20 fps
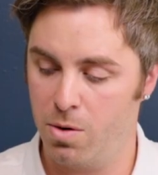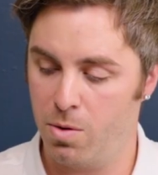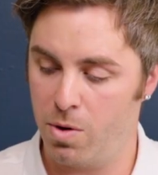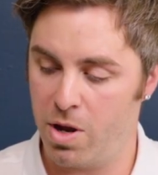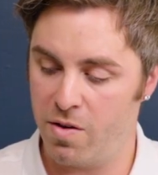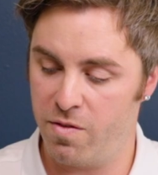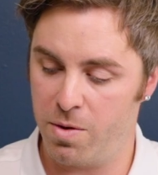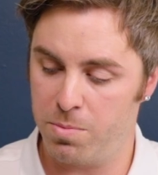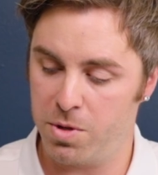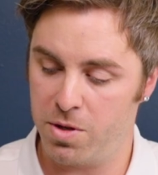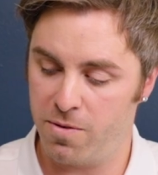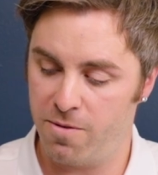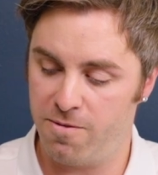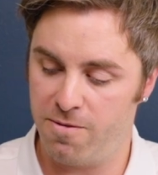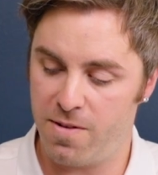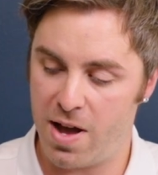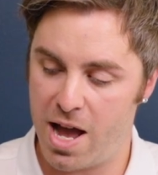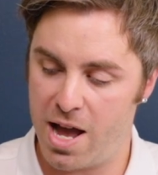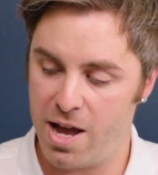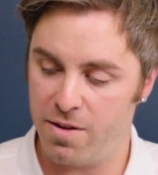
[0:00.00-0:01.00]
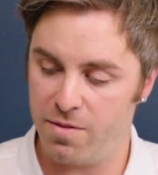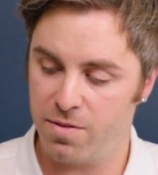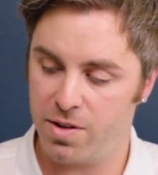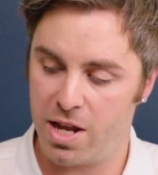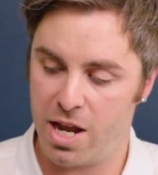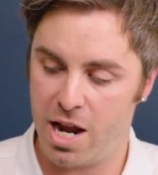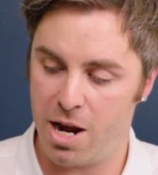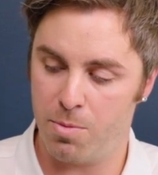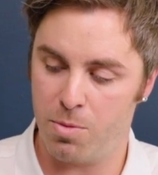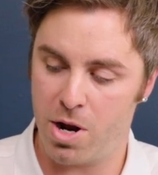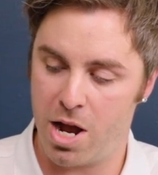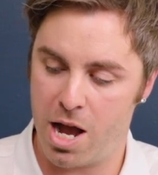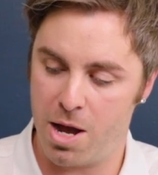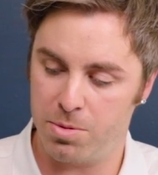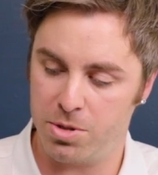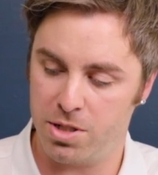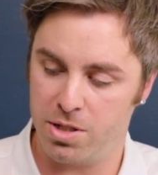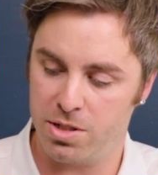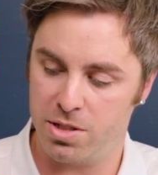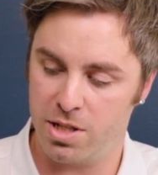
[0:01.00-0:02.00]
We have up to 5 camera
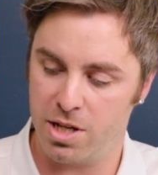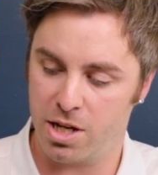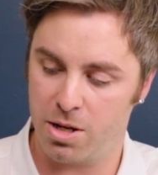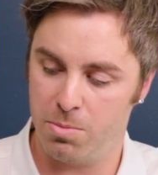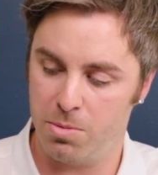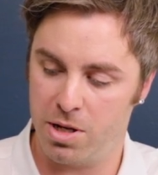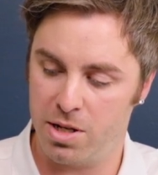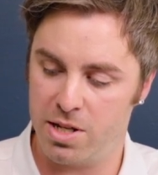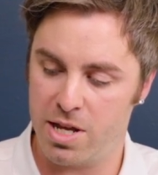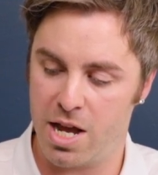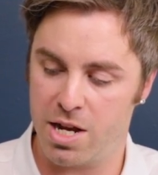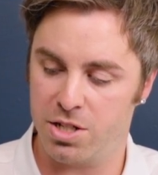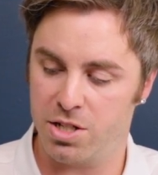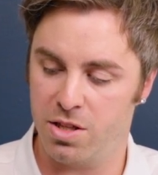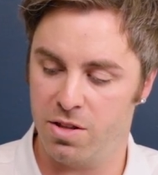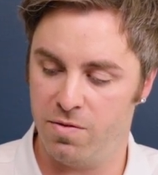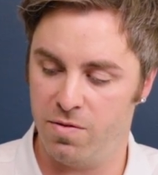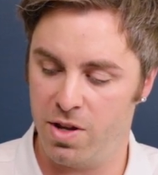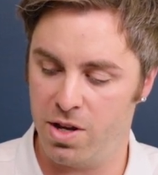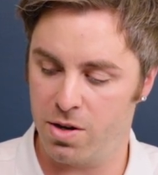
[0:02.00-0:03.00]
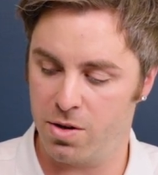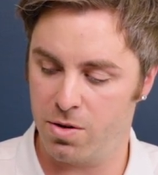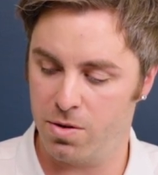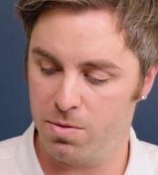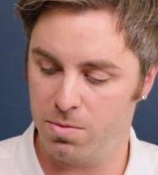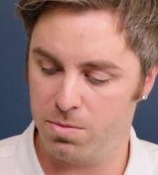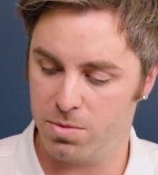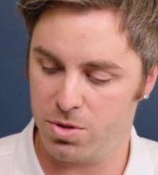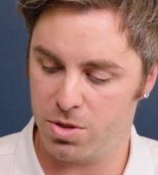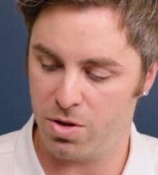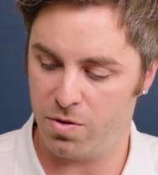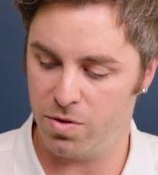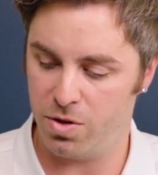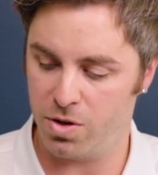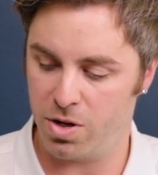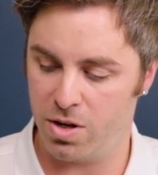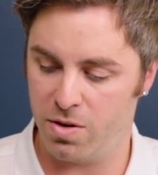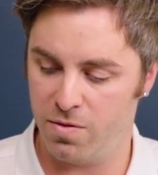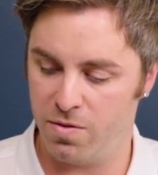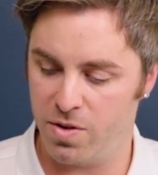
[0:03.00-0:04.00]
options that can be attached to the vehicle, so if you
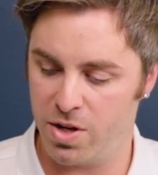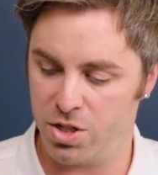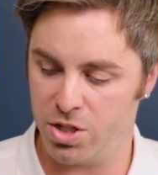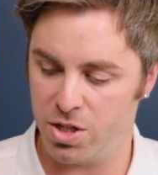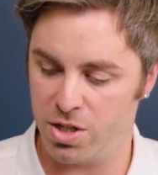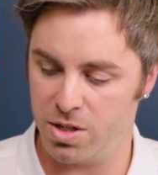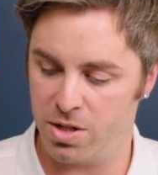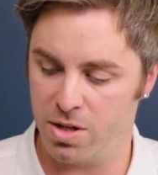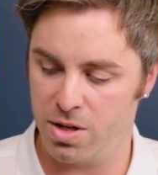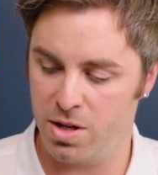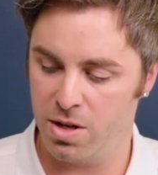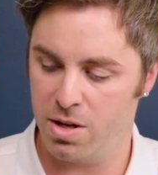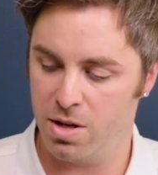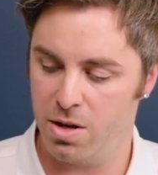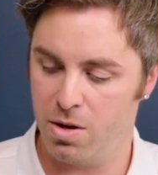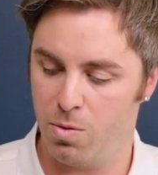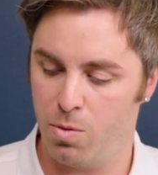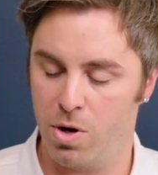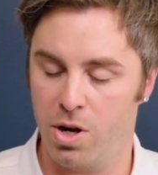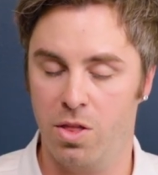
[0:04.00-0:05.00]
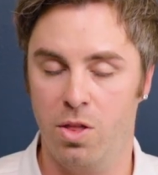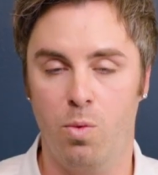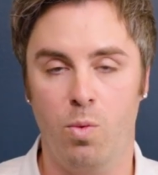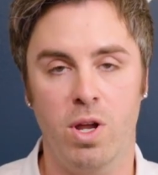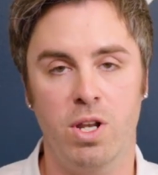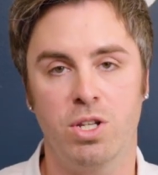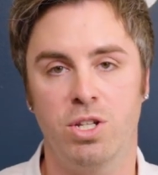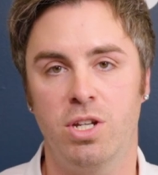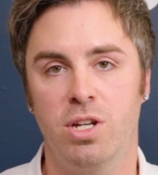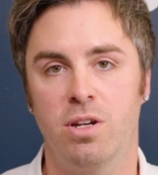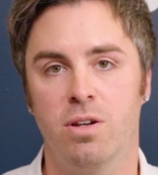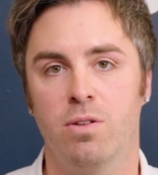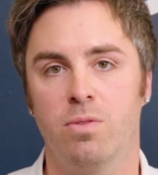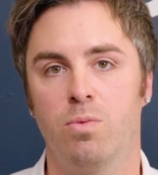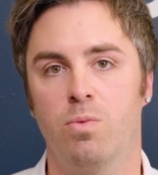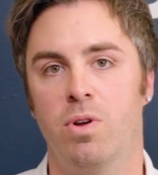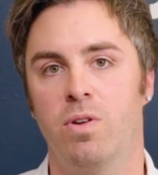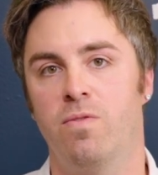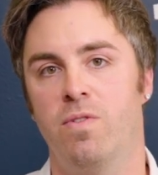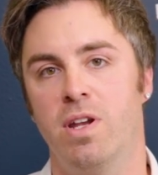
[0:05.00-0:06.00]
can envision one on the windshield,
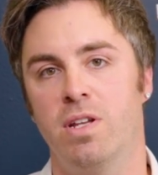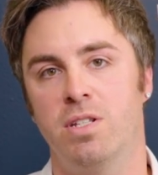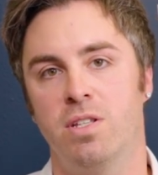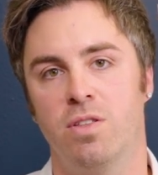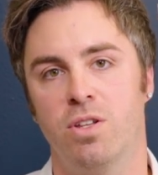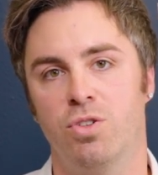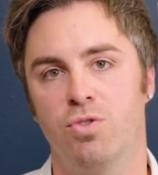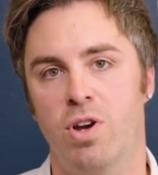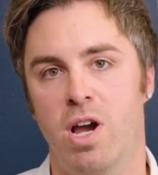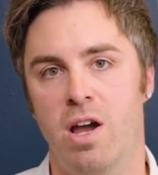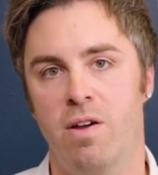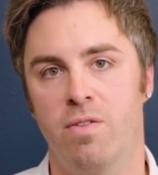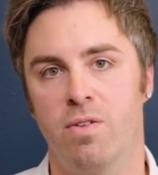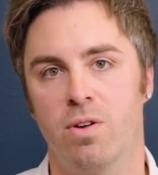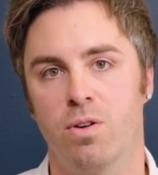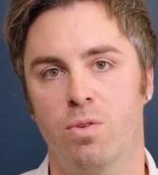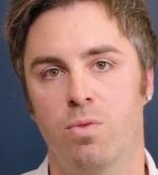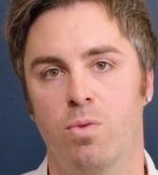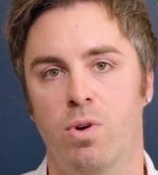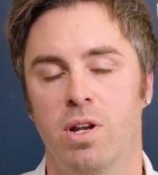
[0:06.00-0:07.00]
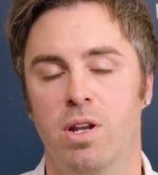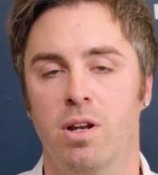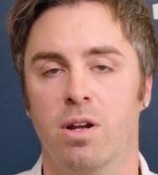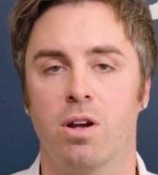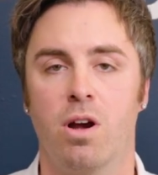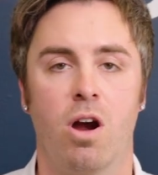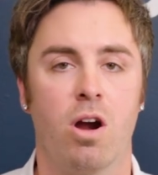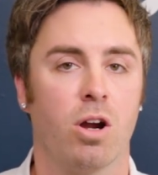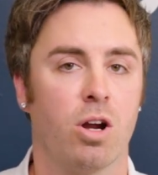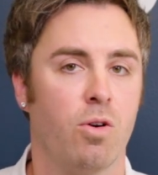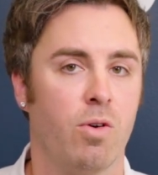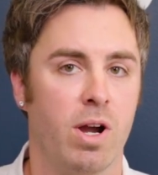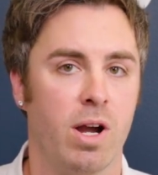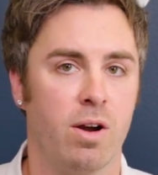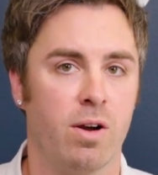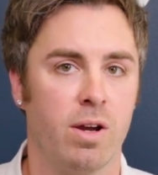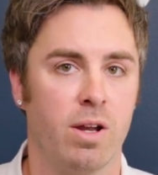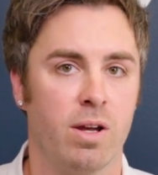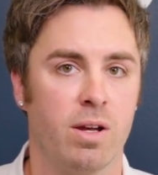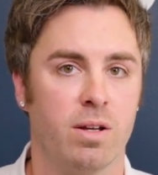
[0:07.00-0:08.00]
one facing the driver, one in a cargo
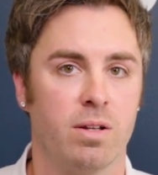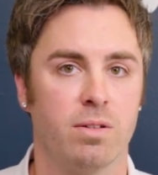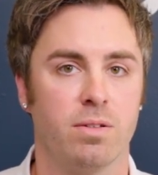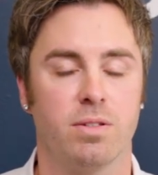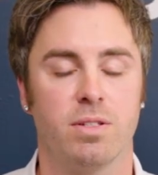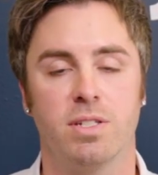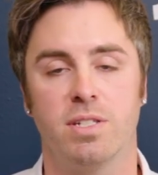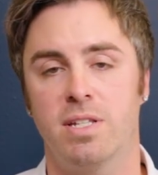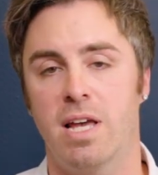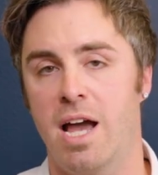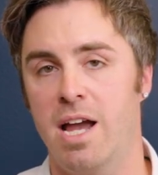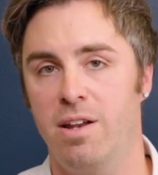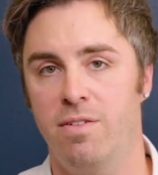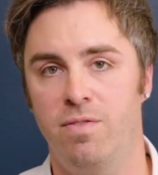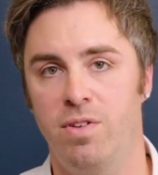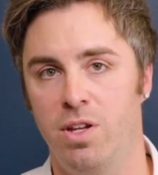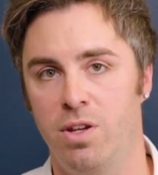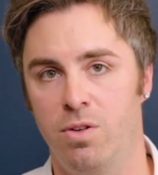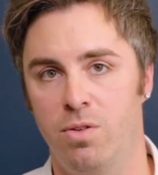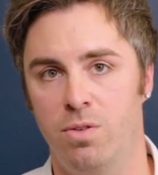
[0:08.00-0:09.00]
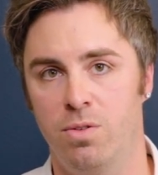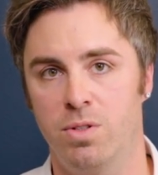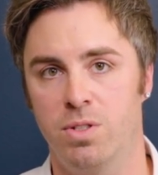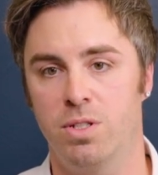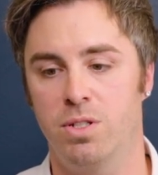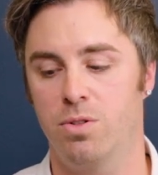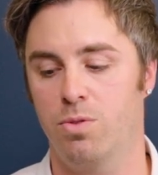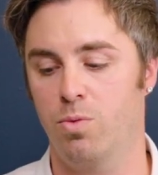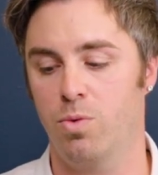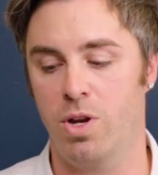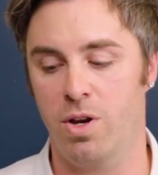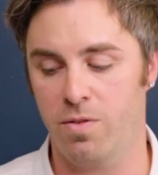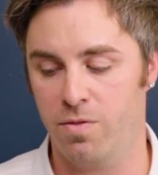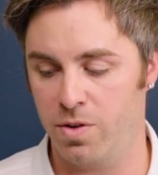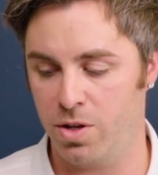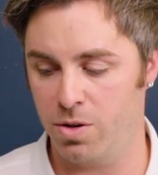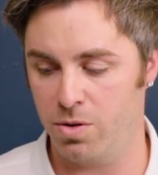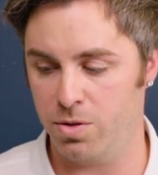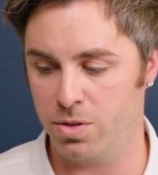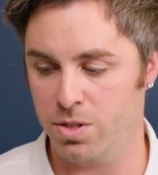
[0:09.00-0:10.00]
area, side views, rear
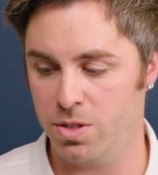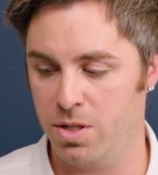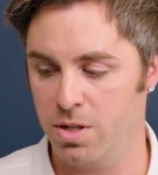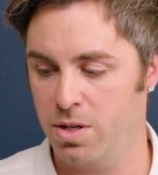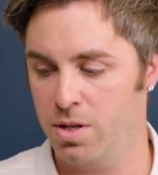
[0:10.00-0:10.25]
views,